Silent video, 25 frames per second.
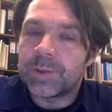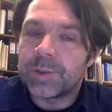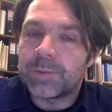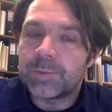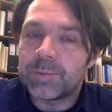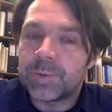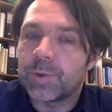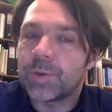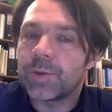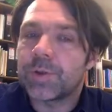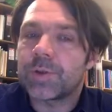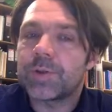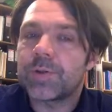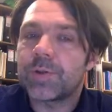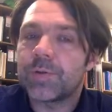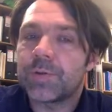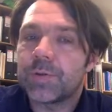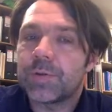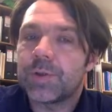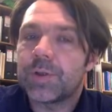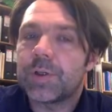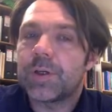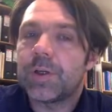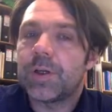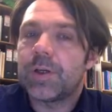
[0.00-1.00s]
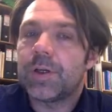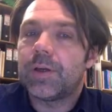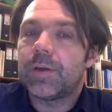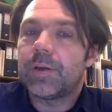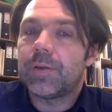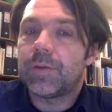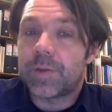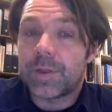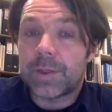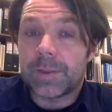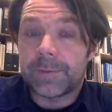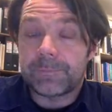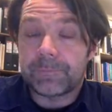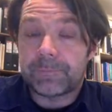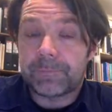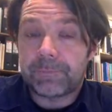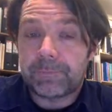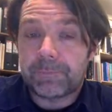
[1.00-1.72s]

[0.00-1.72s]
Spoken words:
important thing.